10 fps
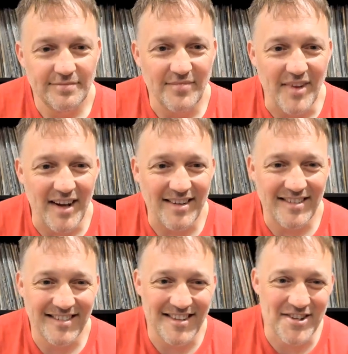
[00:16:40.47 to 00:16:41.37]
Yeah,
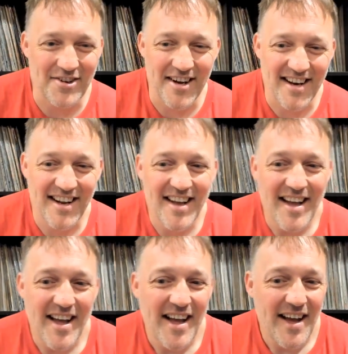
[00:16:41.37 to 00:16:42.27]
that's great.
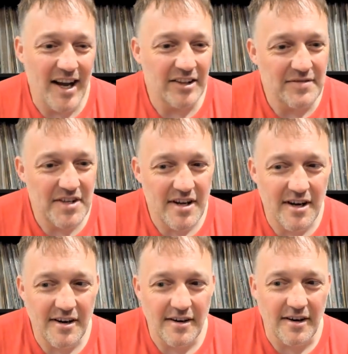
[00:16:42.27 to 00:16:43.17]
I'd love to
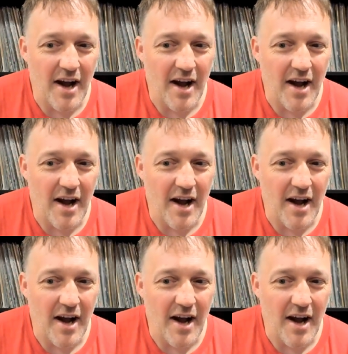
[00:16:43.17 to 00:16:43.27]
hear,